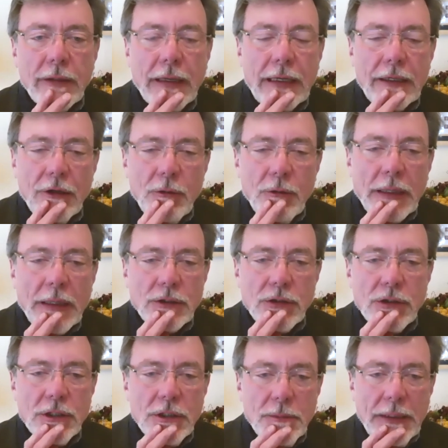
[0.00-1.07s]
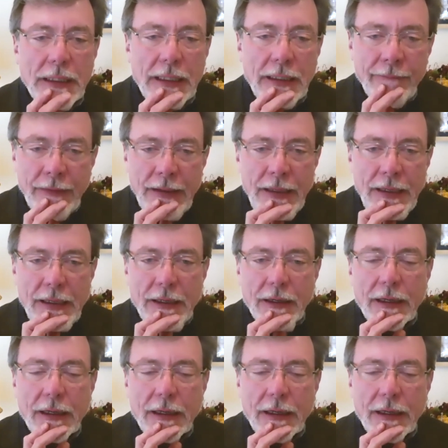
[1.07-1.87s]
And one that you mentioned to me